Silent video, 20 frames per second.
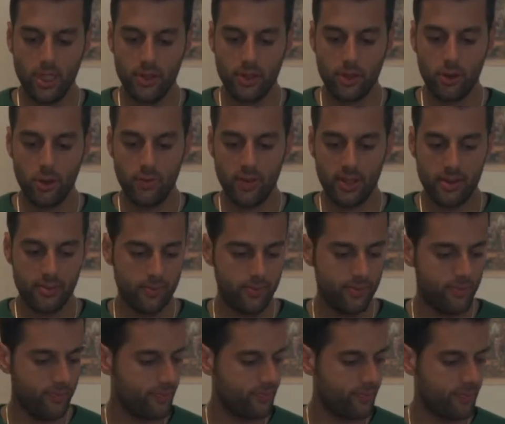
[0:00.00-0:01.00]
the cover,
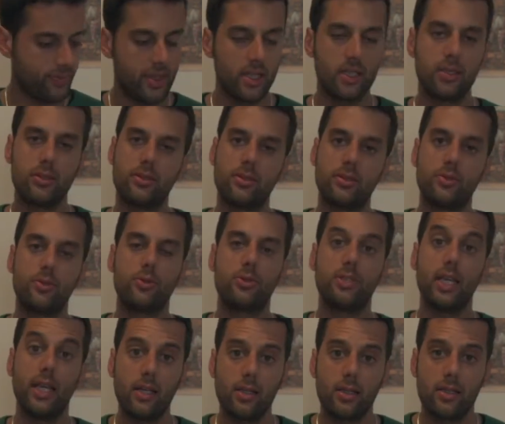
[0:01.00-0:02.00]
to
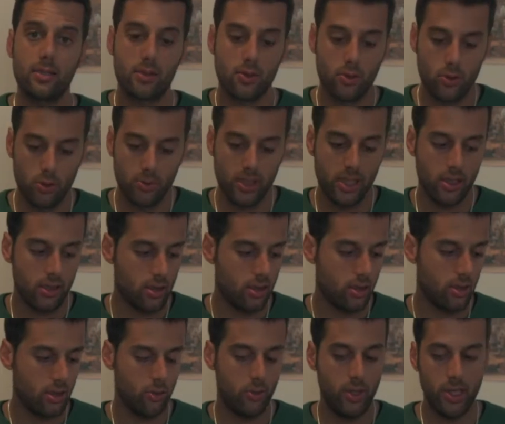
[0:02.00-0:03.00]
take the scoopy
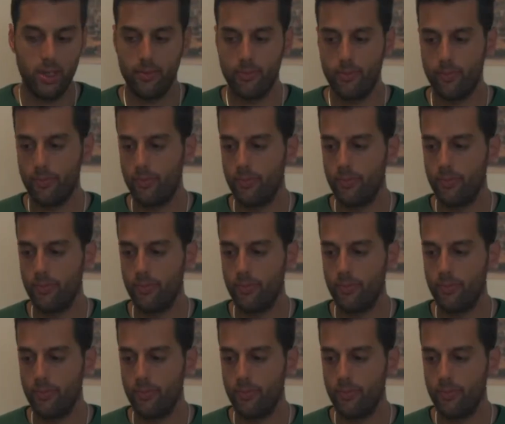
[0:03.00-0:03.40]
away